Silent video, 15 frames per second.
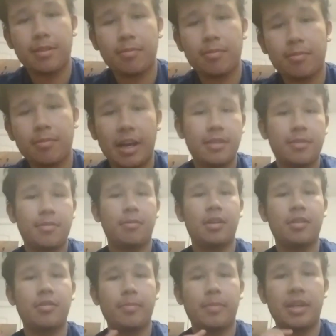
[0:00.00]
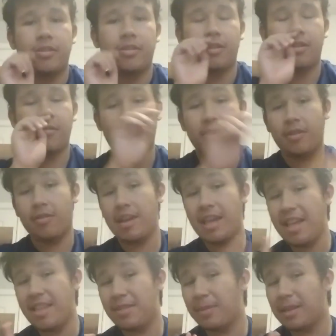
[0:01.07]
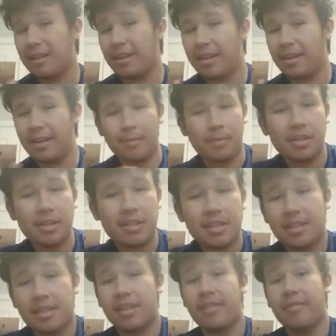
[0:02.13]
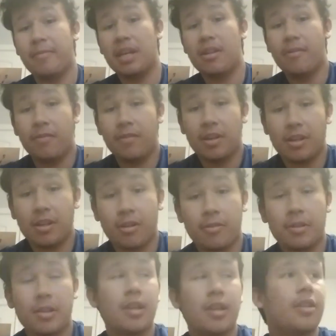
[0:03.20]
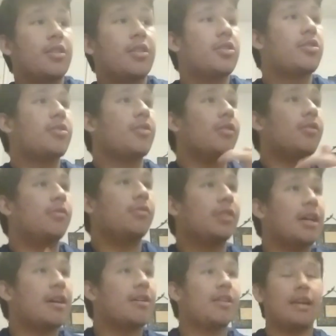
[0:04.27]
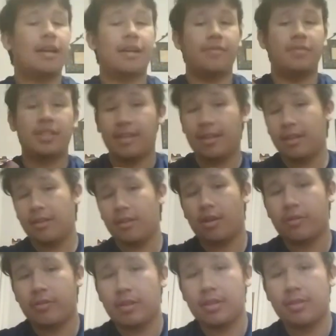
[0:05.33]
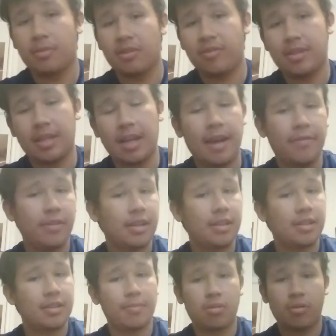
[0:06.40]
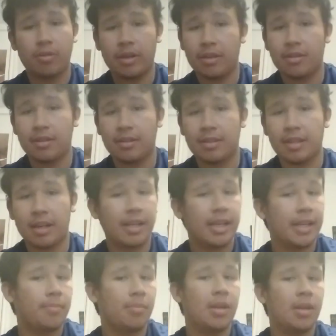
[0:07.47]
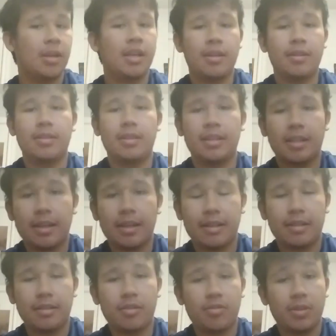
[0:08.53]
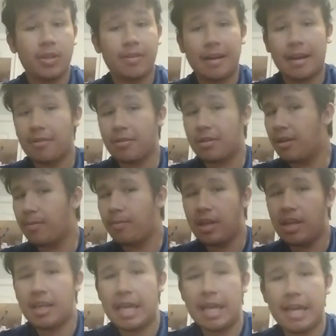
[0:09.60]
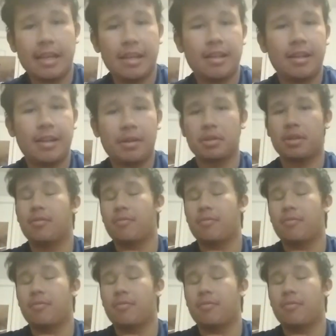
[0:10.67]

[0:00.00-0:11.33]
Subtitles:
Guys, welcome back to another video. It's been a hot minute since I've made a video. So now that I've seen all these movies, I think it's a pretty good time to get this video out there, get it out there.